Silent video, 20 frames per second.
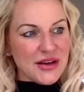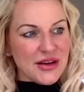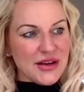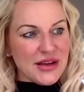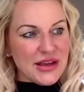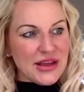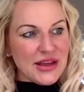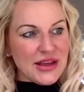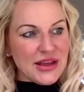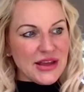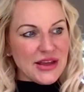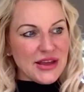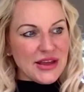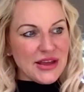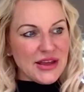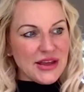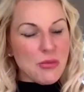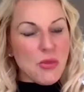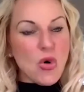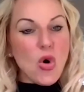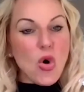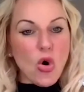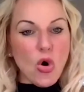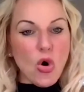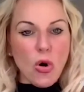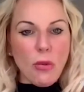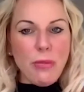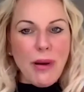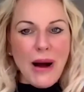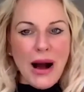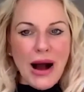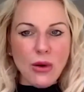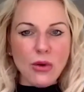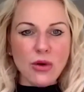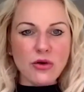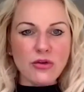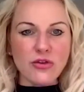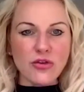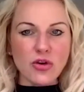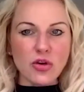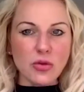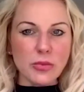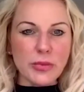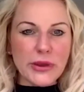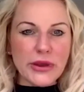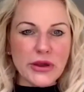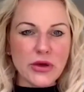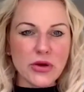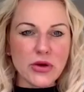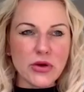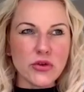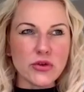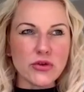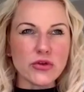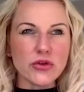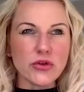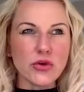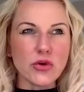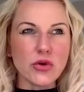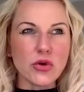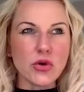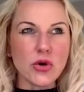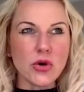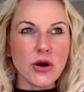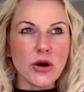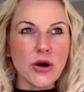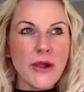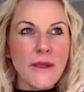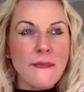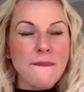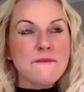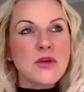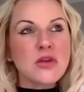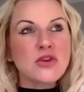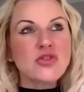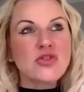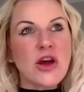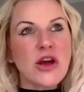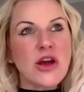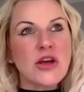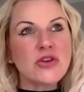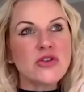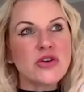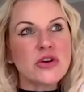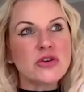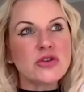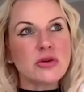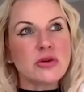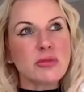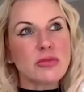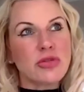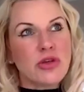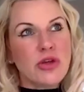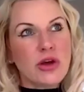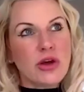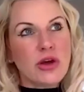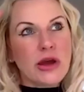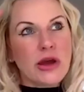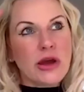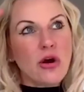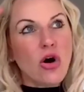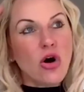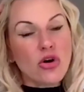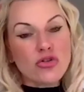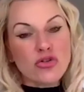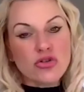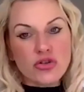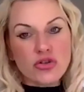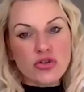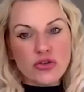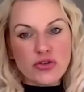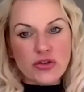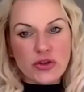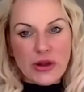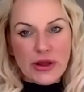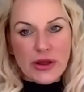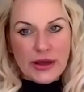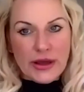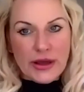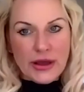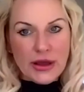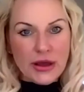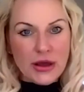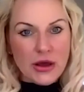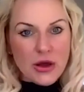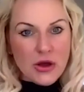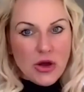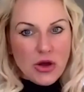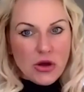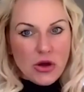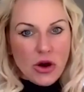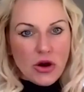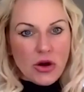even more powerful because you're changing something consciously and